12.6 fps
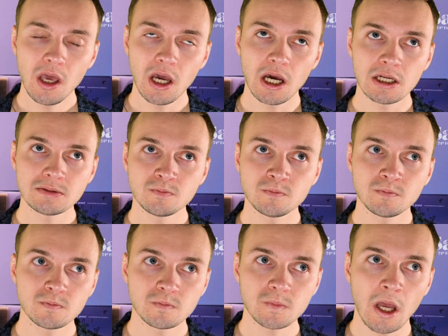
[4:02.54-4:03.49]
I
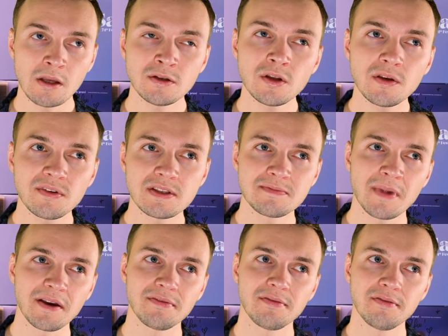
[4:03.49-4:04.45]
don't know if it's
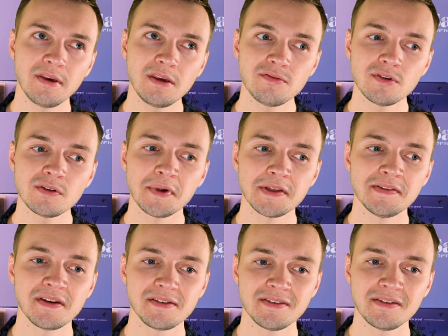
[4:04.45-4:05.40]
my favorite, but
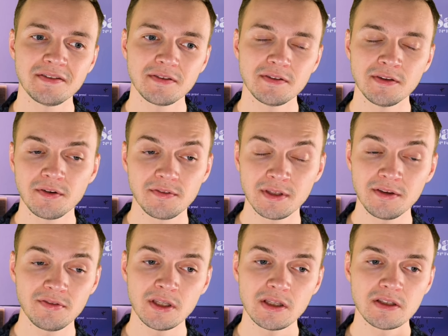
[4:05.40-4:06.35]
there is
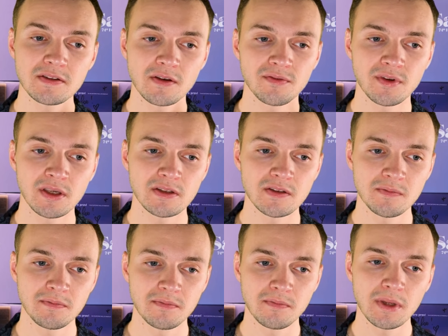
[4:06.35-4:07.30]
definitely something in the
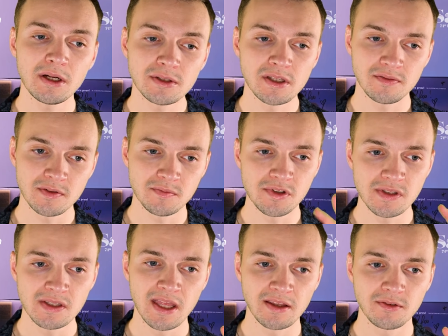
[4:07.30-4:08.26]
melody of the
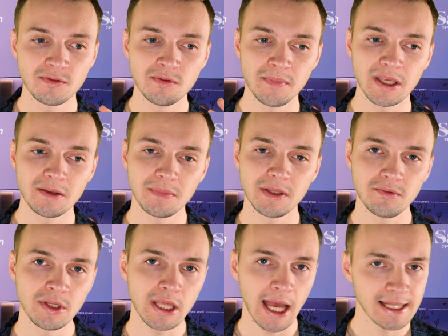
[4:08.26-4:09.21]
music that could make me
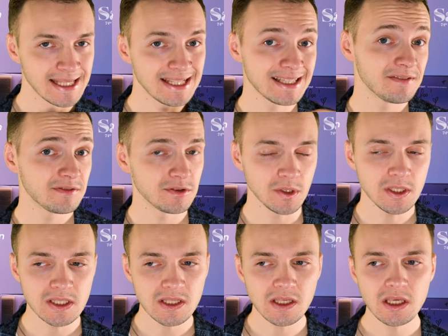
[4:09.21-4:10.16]
really addictive to
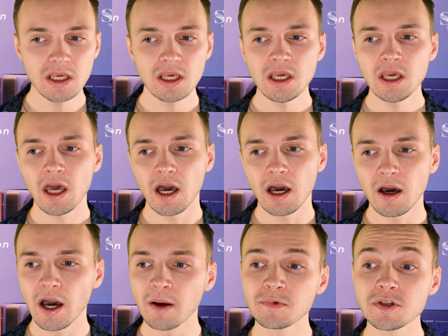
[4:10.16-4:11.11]
it.
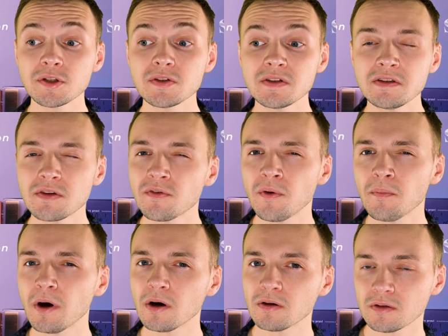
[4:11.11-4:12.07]
I'm curious to discover
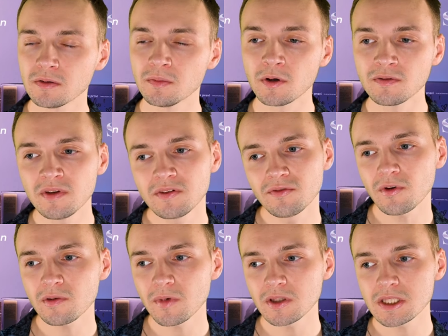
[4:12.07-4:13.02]
more about this
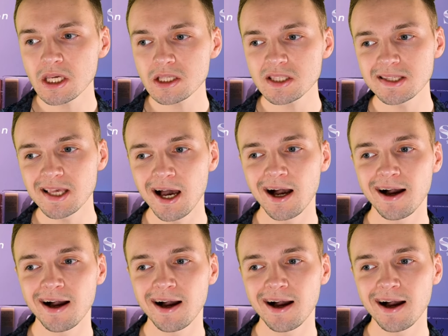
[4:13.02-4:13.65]
one, but yes,